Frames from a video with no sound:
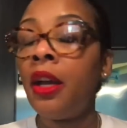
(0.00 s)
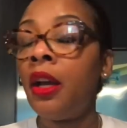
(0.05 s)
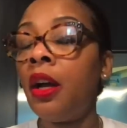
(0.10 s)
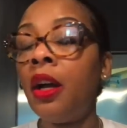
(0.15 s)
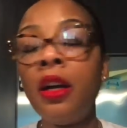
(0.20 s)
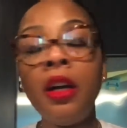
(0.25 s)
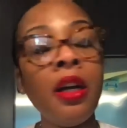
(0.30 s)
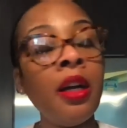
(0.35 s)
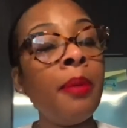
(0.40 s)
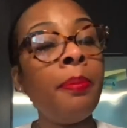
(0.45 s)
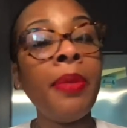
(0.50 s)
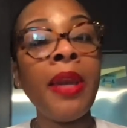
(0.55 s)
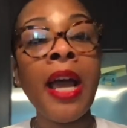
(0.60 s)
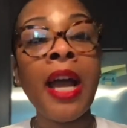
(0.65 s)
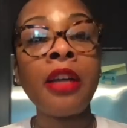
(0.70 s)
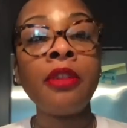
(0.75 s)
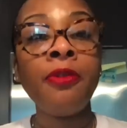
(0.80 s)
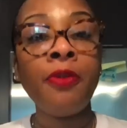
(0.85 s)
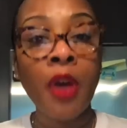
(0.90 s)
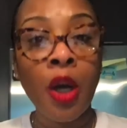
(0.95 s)

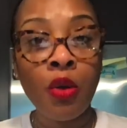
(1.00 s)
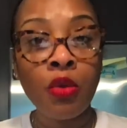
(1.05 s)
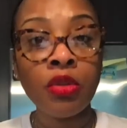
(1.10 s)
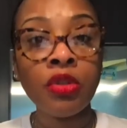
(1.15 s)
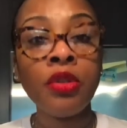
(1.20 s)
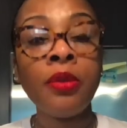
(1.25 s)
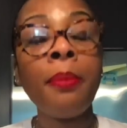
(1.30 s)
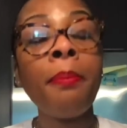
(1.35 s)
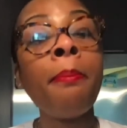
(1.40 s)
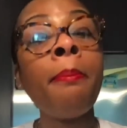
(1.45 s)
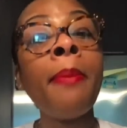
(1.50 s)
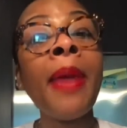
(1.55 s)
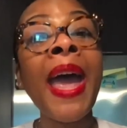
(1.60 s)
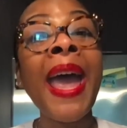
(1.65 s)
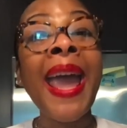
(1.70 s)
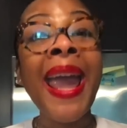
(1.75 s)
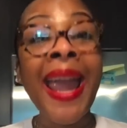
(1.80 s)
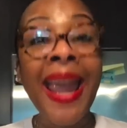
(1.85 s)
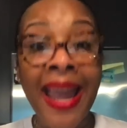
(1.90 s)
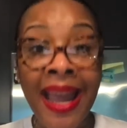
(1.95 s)
Black folks,
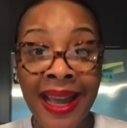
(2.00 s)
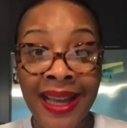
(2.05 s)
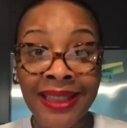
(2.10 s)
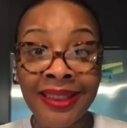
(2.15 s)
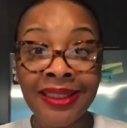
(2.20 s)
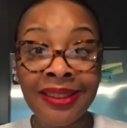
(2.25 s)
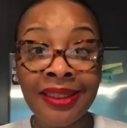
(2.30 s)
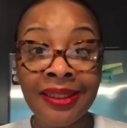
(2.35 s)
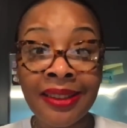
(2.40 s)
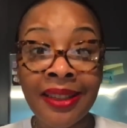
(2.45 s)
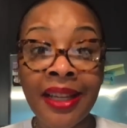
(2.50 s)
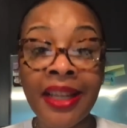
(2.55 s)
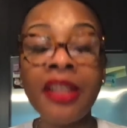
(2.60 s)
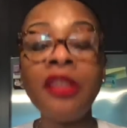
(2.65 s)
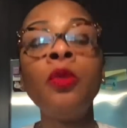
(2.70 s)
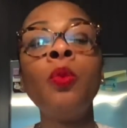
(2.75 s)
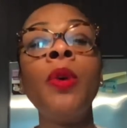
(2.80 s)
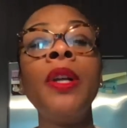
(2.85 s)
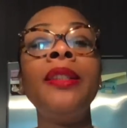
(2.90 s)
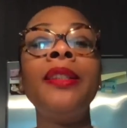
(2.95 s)
mass
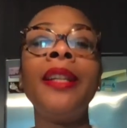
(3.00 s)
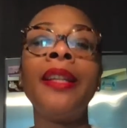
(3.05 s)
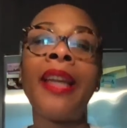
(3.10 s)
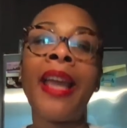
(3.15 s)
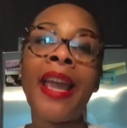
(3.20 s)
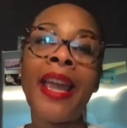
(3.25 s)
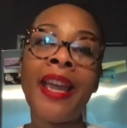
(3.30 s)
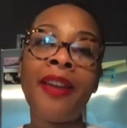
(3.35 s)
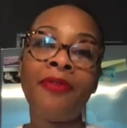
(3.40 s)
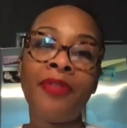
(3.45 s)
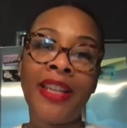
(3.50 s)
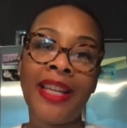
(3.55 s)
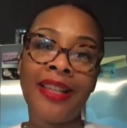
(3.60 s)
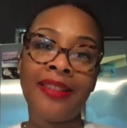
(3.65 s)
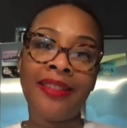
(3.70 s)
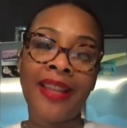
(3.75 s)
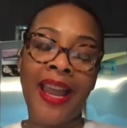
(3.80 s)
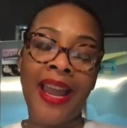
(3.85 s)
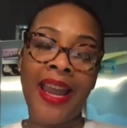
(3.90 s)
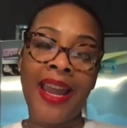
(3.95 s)
is what the
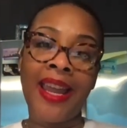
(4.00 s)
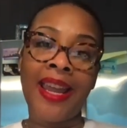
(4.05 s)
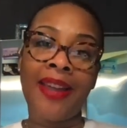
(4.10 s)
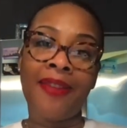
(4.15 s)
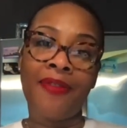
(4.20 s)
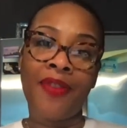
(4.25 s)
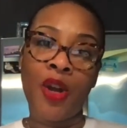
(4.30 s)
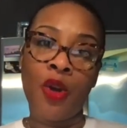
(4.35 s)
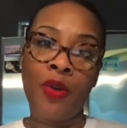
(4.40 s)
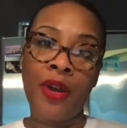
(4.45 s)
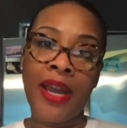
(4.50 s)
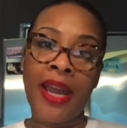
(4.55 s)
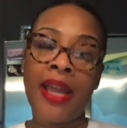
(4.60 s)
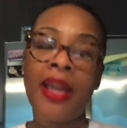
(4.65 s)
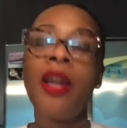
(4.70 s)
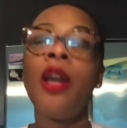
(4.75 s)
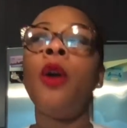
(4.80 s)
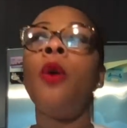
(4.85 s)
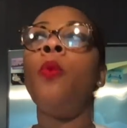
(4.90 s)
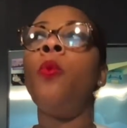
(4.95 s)
Catholics have, okay?